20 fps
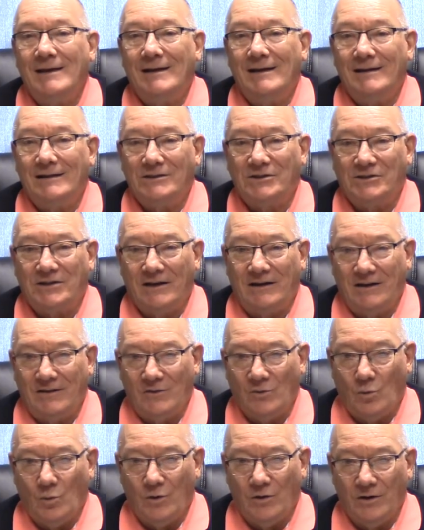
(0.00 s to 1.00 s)
study
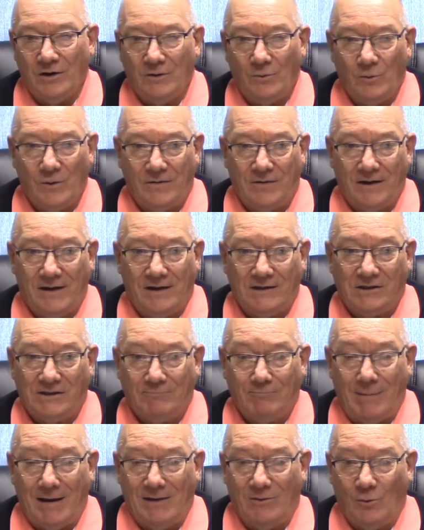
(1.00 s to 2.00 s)
the Word with us.
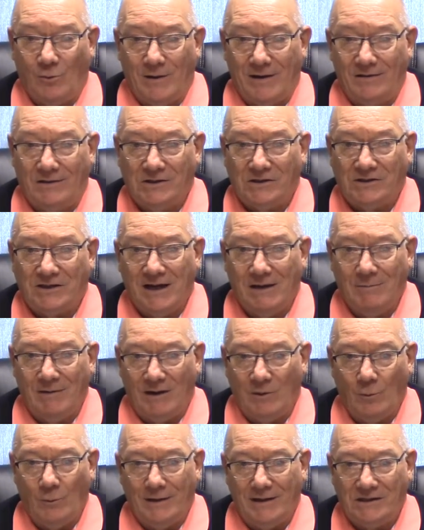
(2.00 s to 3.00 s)
And by the way, this
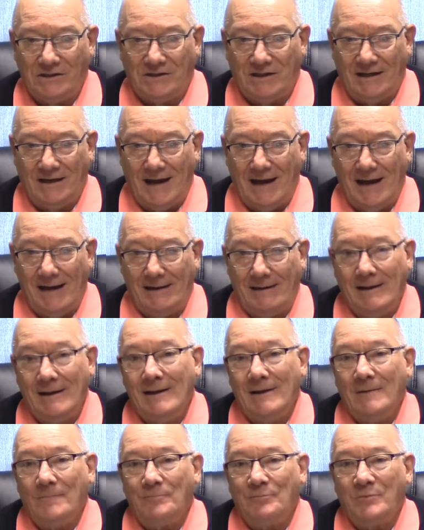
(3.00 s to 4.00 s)
coming Wednesday night,
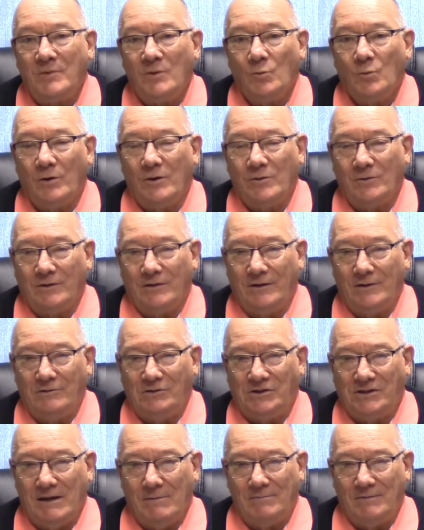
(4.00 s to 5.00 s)
we're going to do
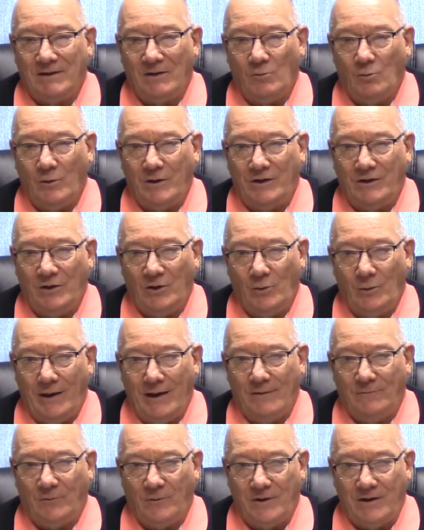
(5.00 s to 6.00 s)
something we do
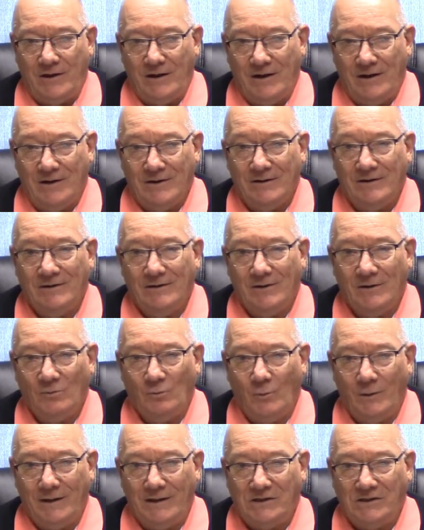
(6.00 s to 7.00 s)
every year on
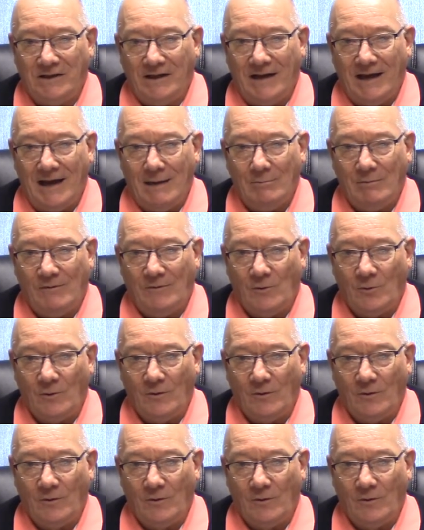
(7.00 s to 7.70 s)
Wednesday night before